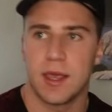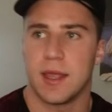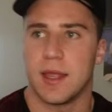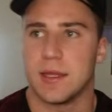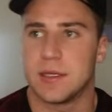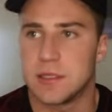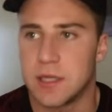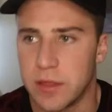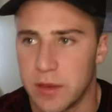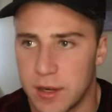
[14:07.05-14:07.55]

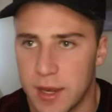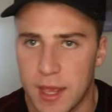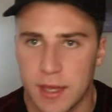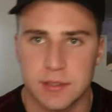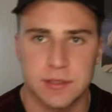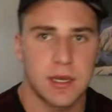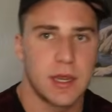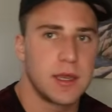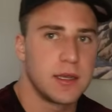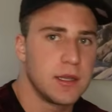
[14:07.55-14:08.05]
It's to the
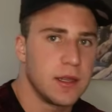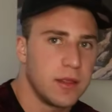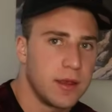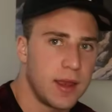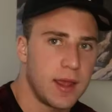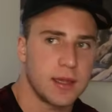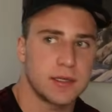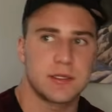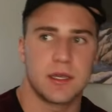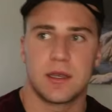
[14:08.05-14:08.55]
next, to the
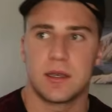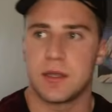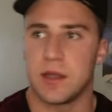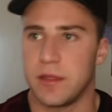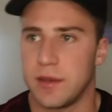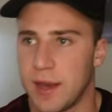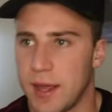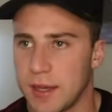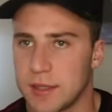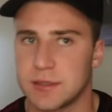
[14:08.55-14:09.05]
next, to
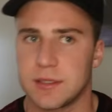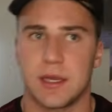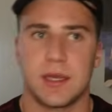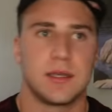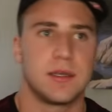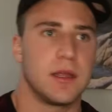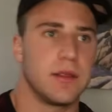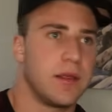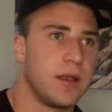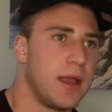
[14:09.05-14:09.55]
the
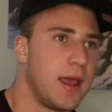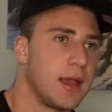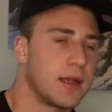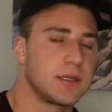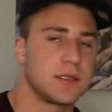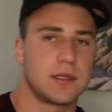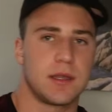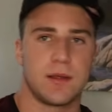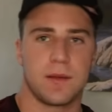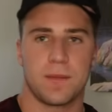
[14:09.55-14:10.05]
next, to the
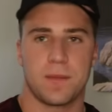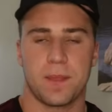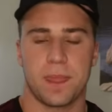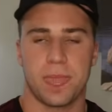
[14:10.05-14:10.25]
next.